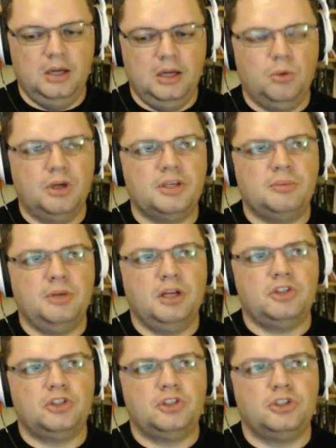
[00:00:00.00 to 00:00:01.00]
Whereas I'm
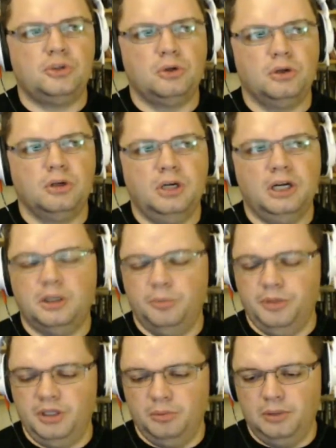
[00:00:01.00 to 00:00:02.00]
not sure, I could
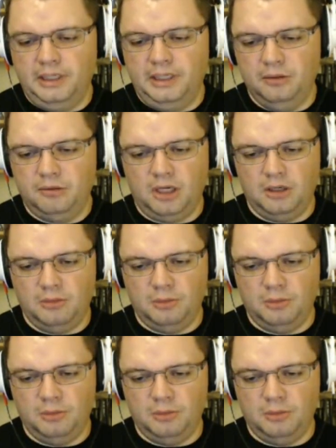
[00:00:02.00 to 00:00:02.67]
be completely wrong,